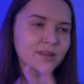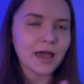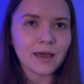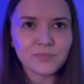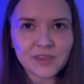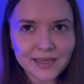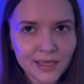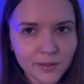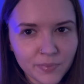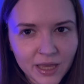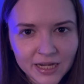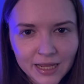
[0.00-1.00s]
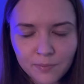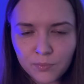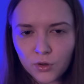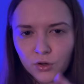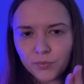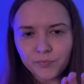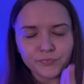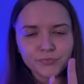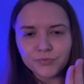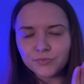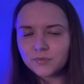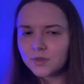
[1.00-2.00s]
I'm thinking pineapple.
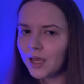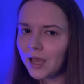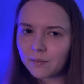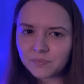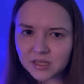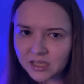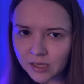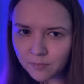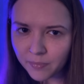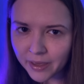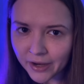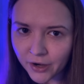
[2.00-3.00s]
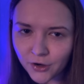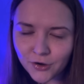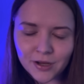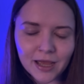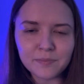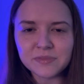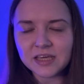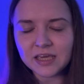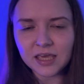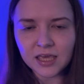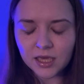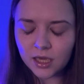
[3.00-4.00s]
I'm thinking pear. I'm
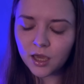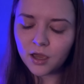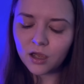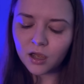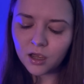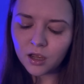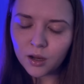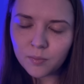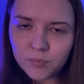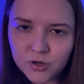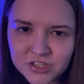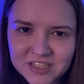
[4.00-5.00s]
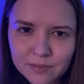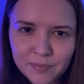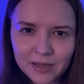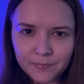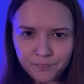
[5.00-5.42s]
thinking persimmon.